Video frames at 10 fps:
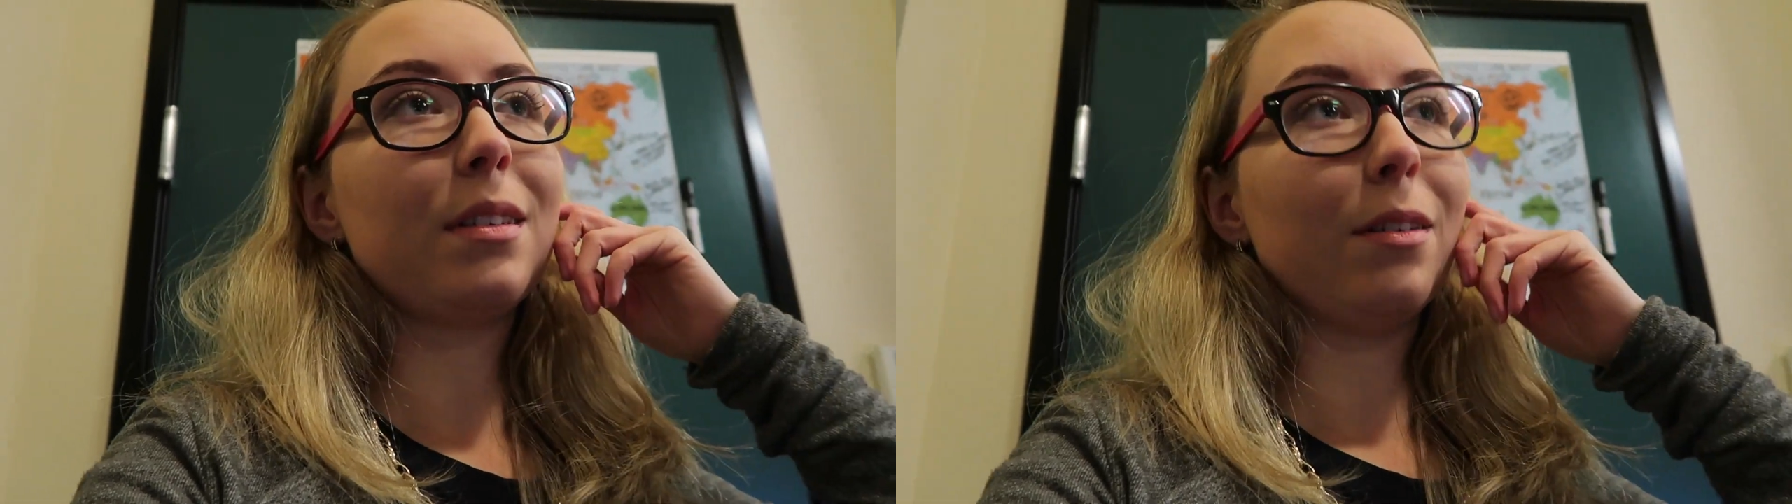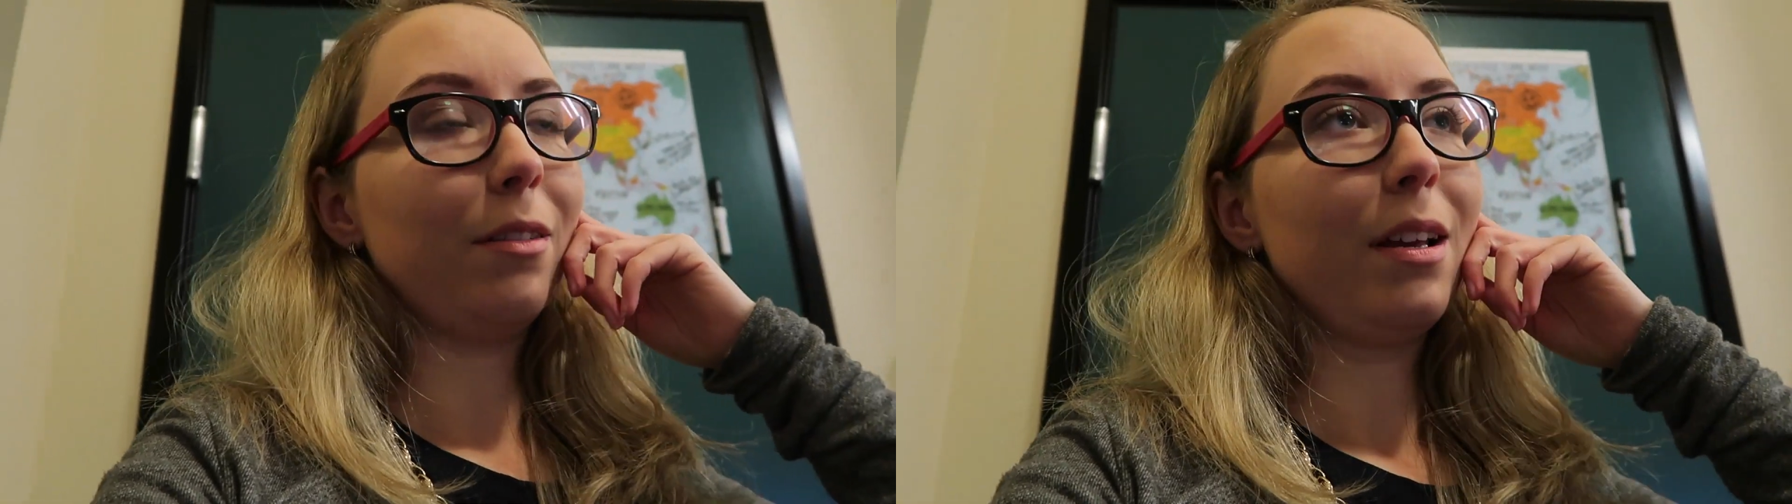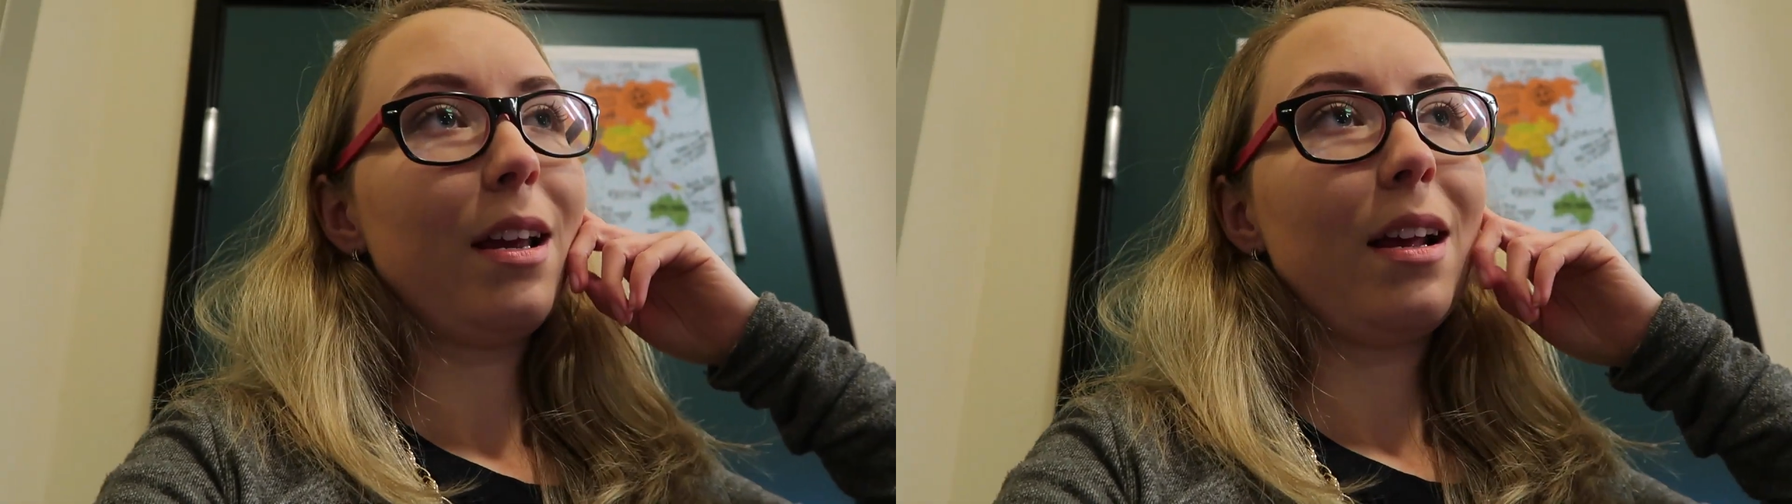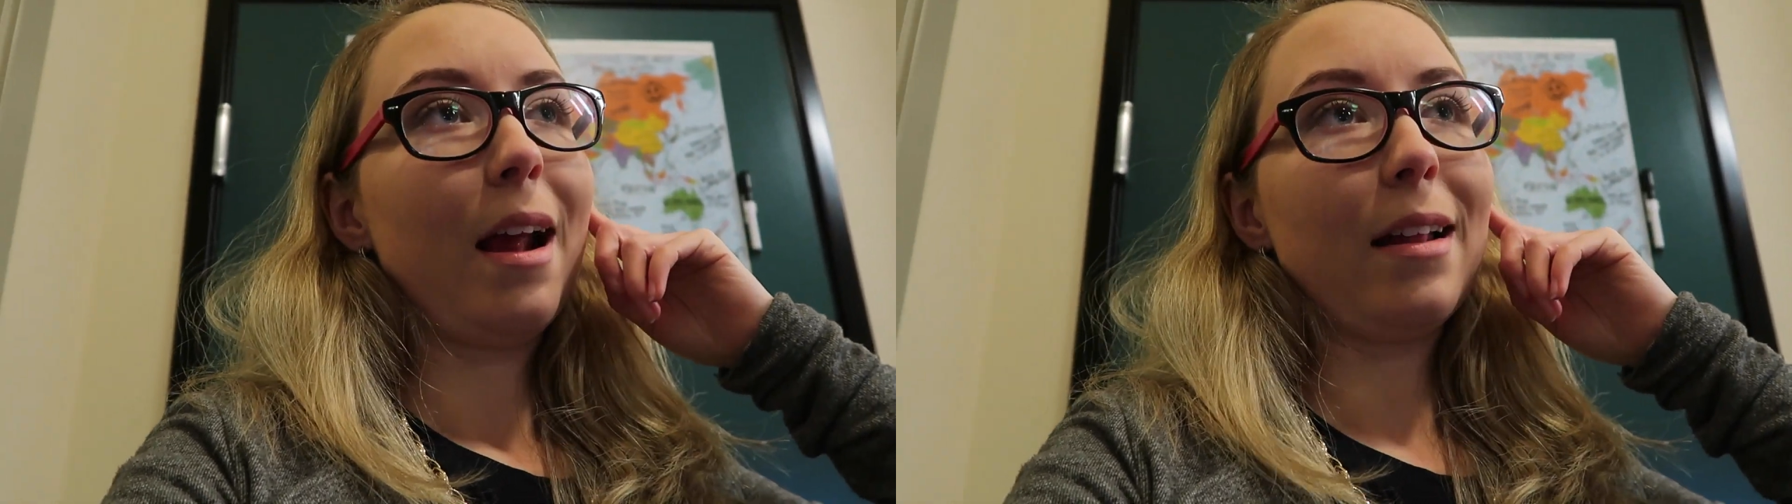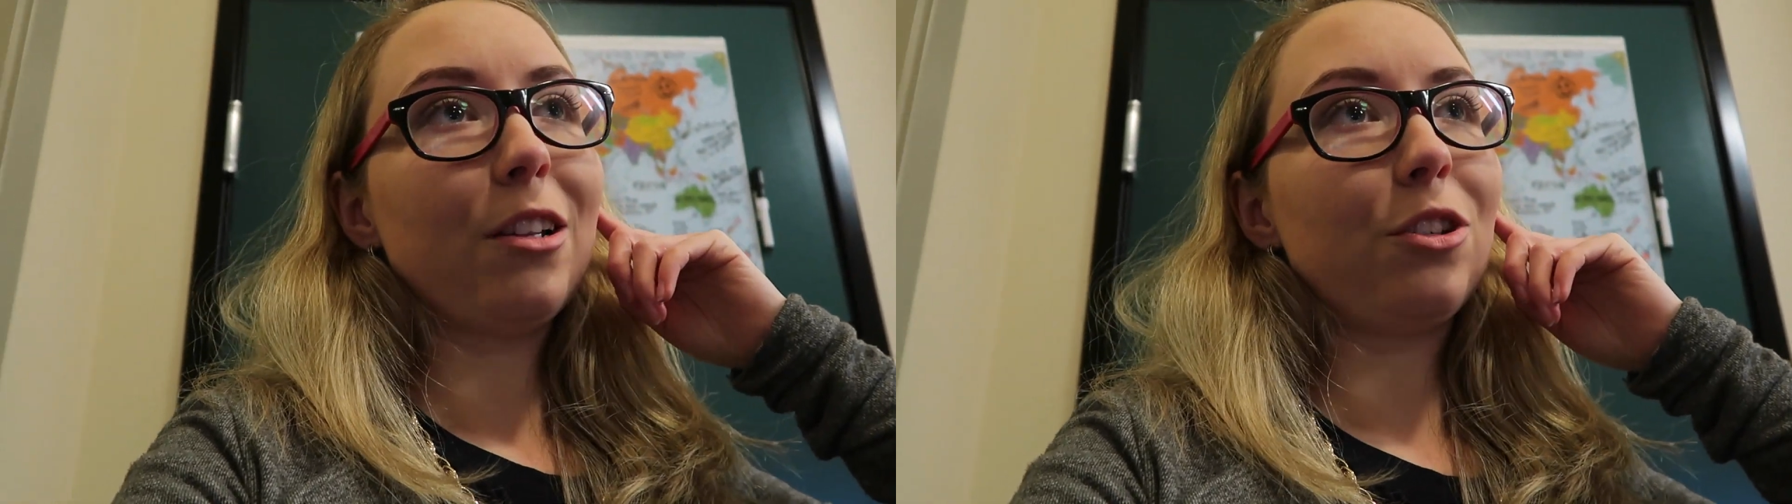So, and
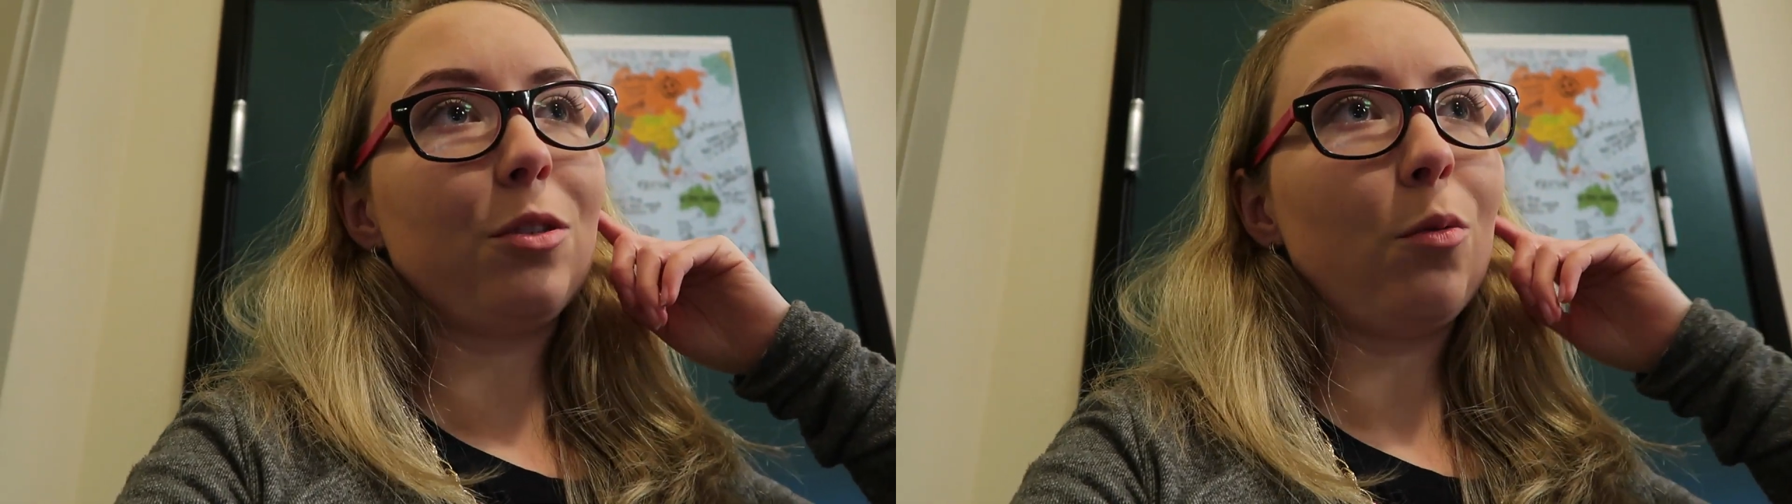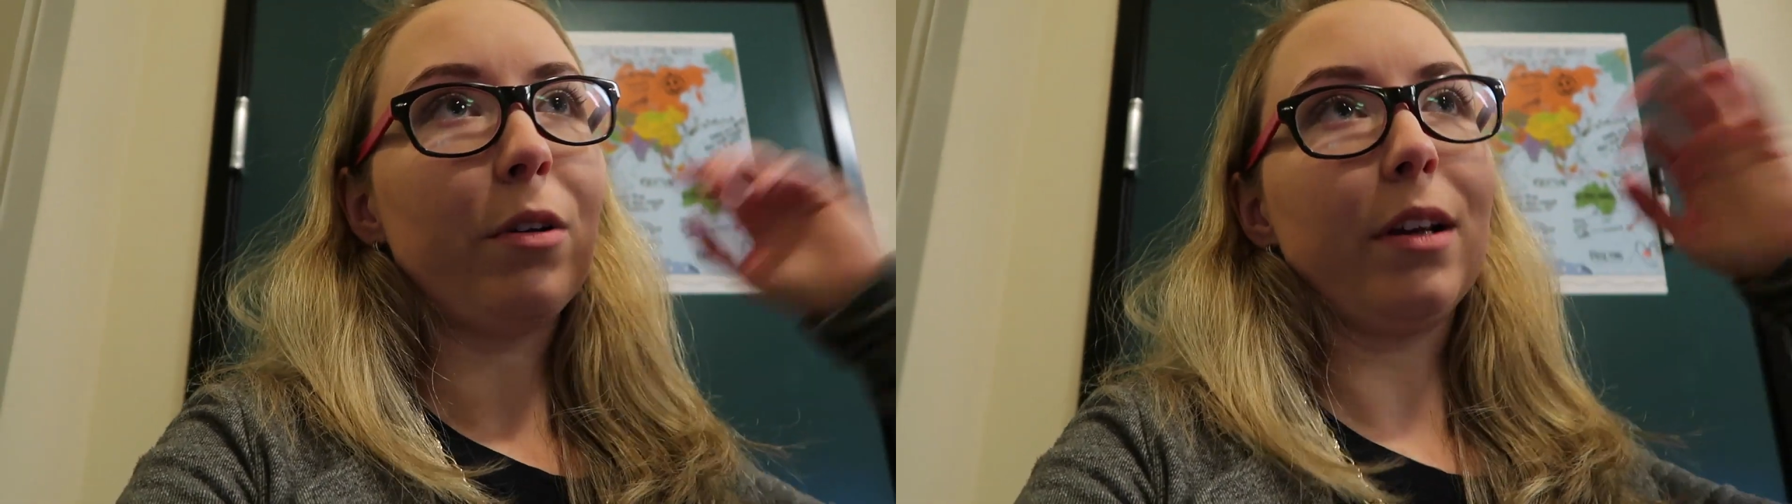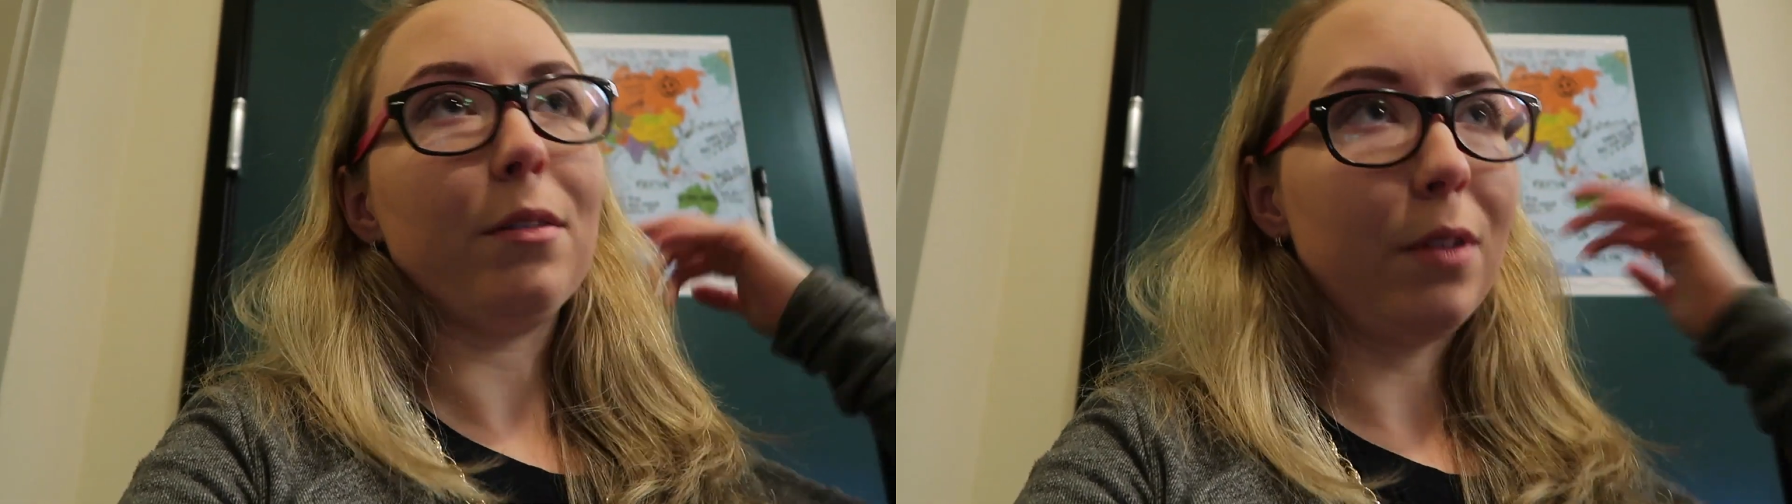that's just Oregon.